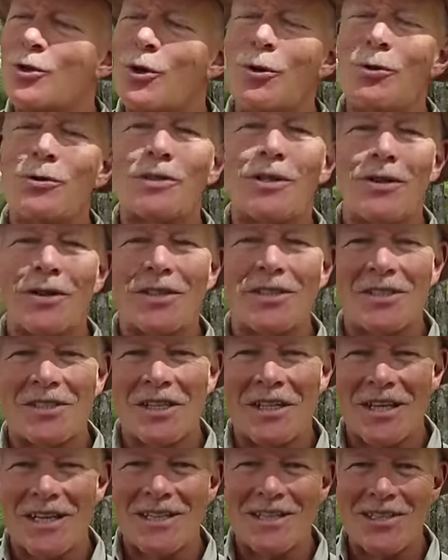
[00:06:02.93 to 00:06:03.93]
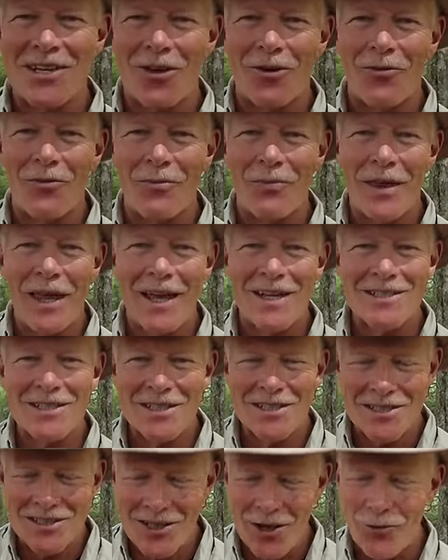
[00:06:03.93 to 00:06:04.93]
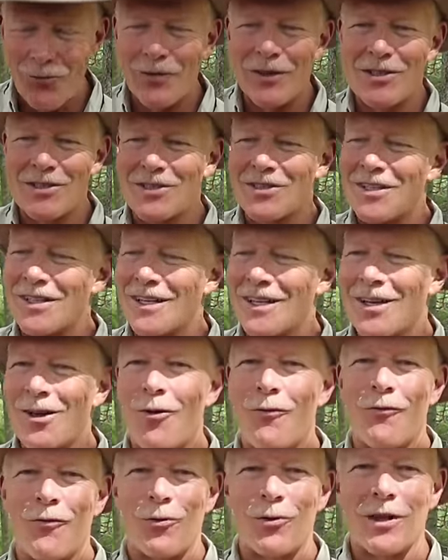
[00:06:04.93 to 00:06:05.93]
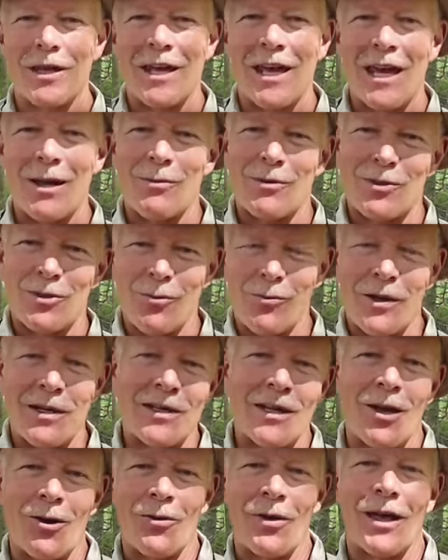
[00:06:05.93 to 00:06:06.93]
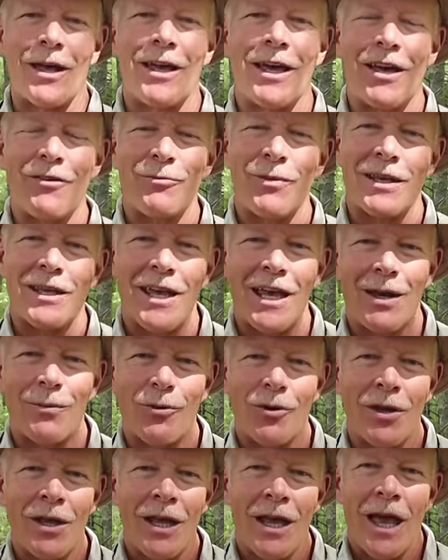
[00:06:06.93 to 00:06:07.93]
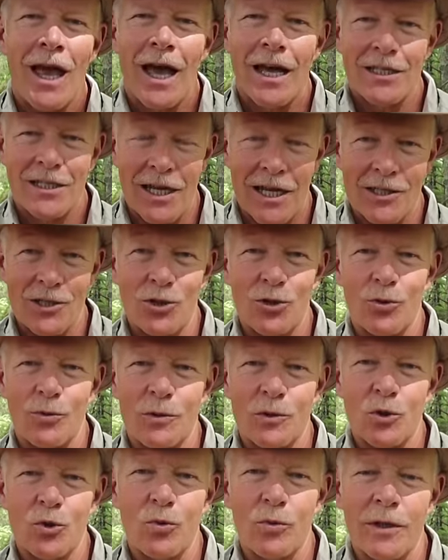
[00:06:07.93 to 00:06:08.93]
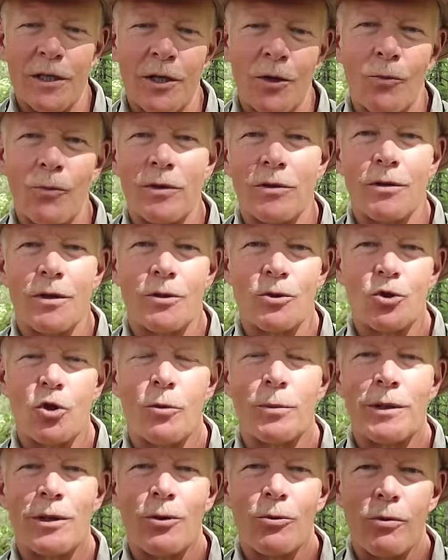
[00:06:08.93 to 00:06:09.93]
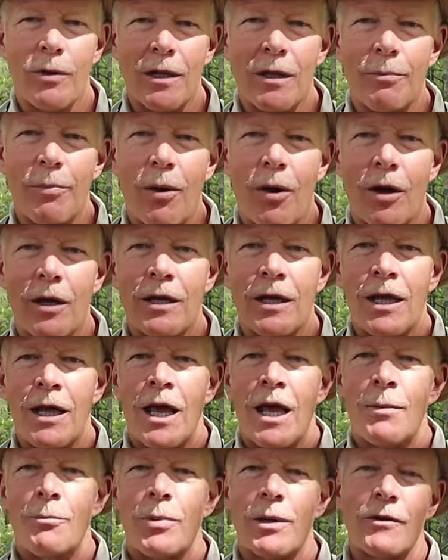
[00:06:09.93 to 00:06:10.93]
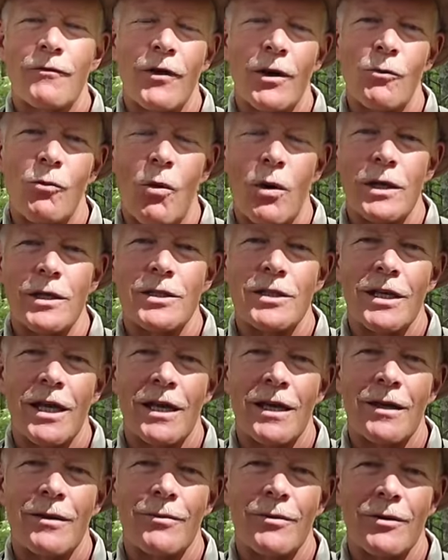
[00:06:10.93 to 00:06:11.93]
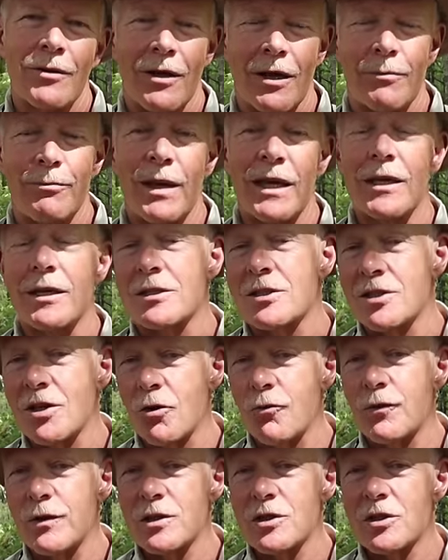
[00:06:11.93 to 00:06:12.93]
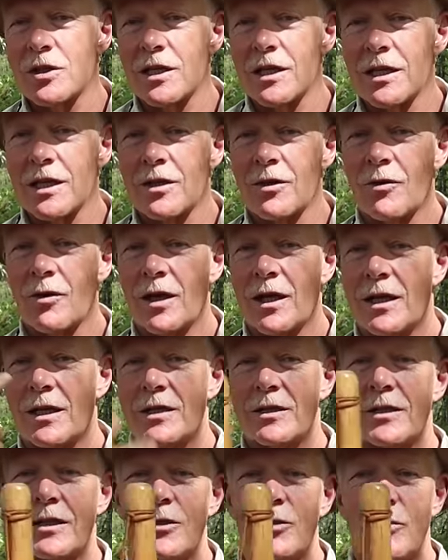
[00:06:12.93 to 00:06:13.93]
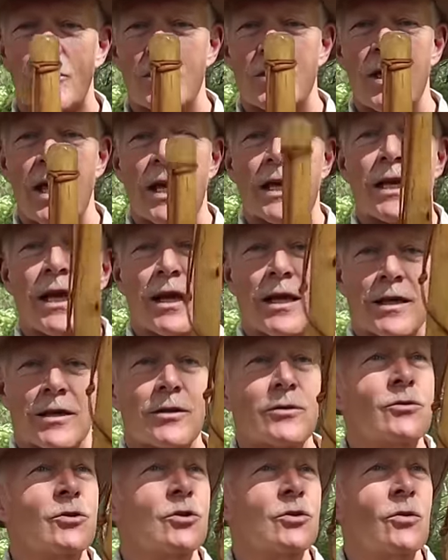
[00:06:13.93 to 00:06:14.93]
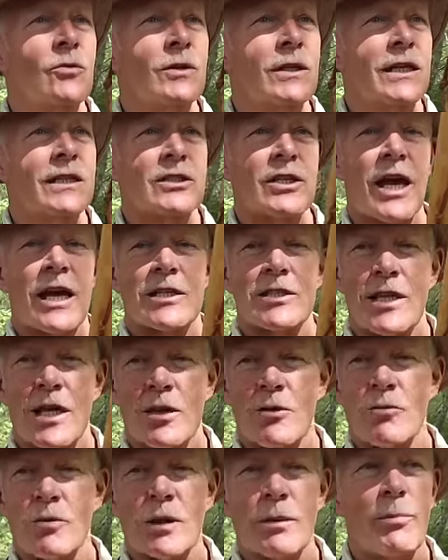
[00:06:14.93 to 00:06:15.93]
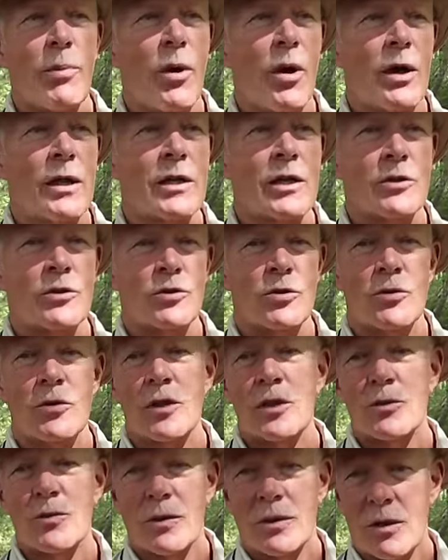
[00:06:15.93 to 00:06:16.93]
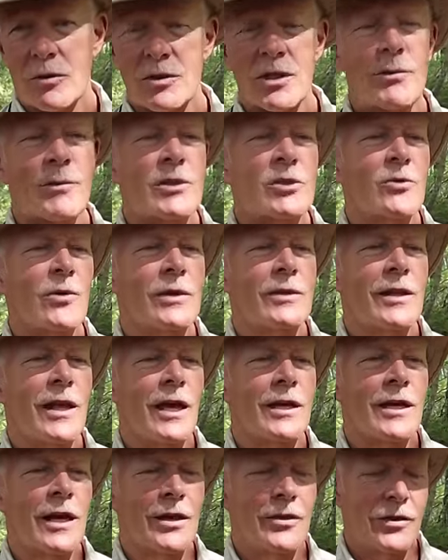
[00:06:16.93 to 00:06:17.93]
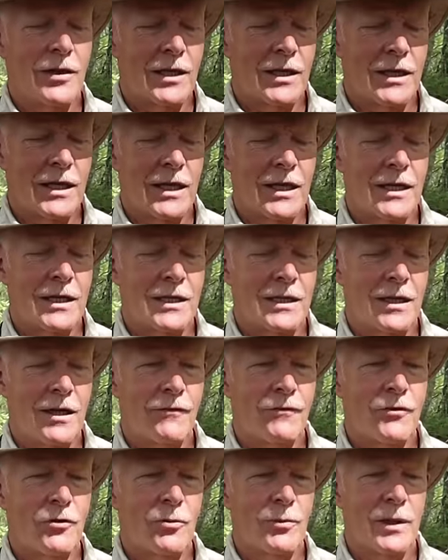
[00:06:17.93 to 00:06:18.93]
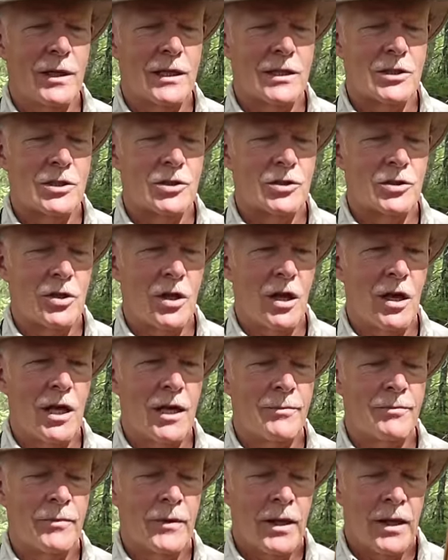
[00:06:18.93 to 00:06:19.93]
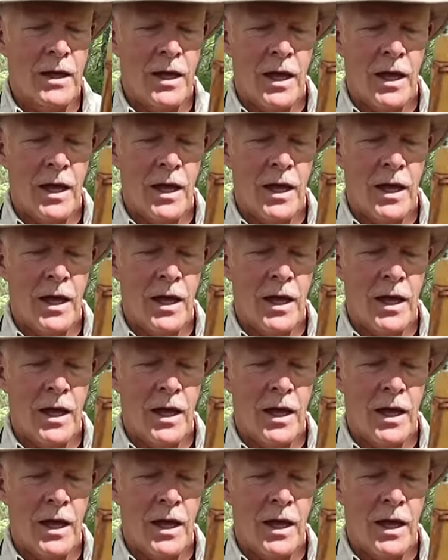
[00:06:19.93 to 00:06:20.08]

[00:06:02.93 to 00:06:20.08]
using the stick itself as a selfie selfie stick for the camera. So right now I have my camera attached to a tree with the Joby GorillaPod, but if I wanted to uh, make a selfie stick and use that, I could certainly attach that GorillaPod to this one. I'll demonstrate that, I think, in a few minutes time.